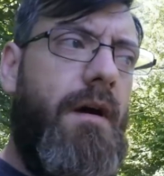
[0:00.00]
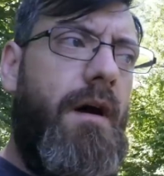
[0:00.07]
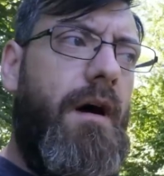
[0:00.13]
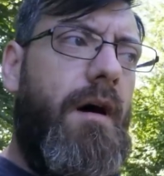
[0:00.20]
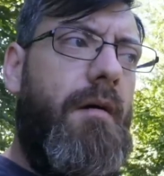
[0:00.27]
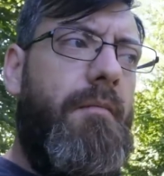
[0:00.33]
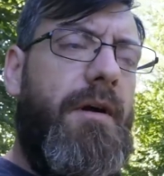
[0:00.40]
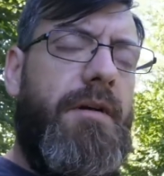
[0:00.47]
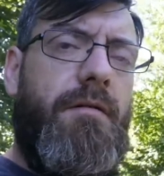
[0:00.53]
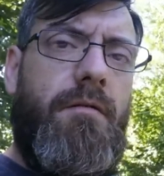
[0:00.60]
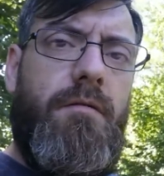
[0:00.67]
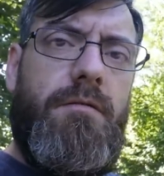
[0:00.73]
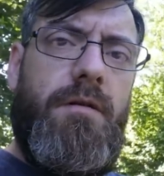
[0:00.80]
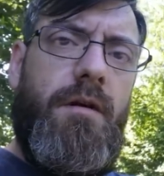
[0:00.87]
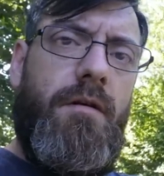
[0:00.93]
My
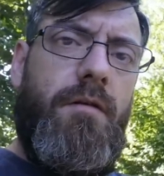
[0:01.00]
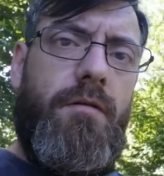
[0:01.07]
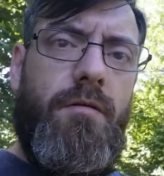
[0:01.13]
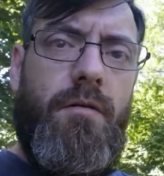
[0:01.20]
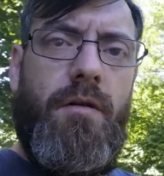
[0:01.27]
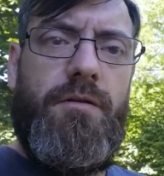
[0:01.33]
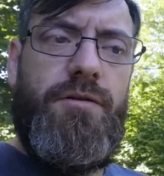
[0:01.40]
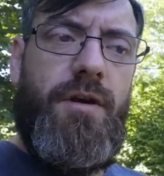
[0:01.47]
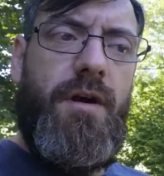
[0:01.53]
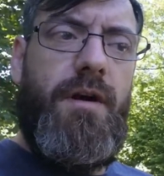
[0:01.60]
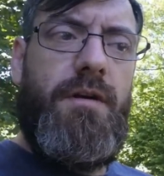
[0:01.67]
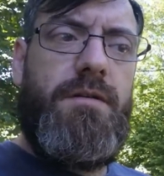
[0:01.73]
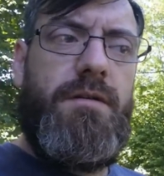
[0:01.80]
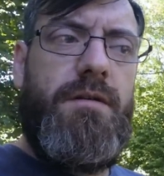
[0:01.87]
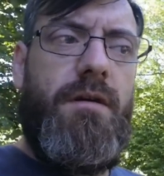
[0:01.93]
daughter hurt all her
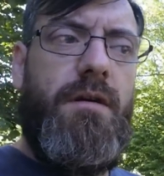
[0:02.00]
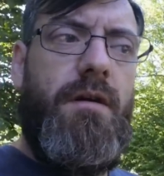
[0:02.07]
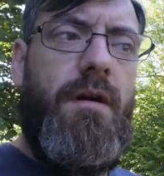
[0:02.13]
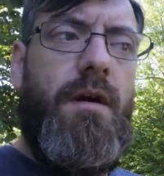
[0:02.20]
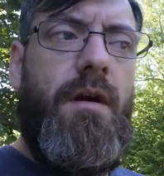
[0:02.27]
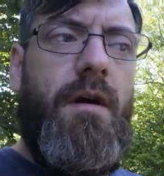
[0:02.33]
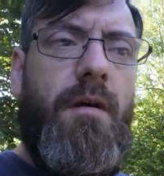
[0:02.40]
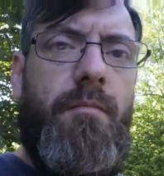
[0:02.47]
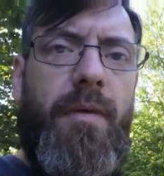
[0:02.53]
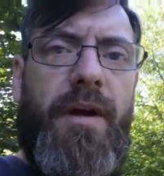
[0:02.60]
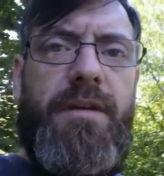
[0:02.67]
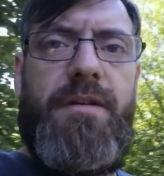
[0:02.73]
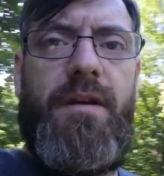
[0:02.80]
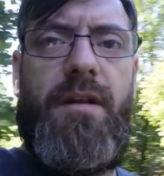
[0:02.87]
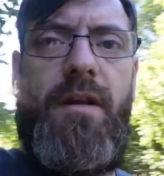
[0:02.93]
chest.
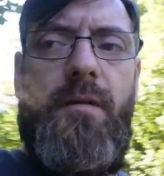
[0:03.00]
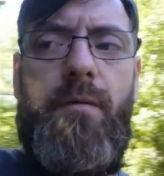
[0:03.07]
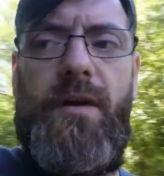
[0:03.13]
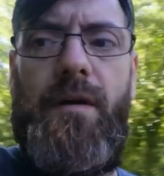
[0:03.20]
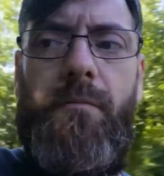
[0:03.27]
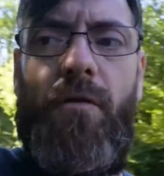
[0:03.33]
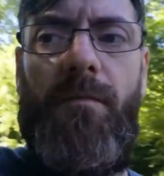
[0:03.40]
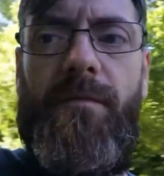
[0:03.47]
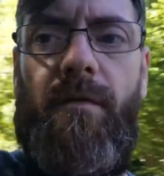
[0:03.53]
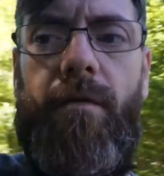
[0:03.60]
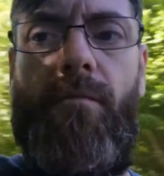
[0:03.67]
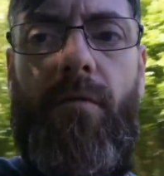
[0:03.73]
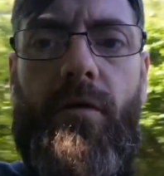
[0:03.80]
Basically, we came home from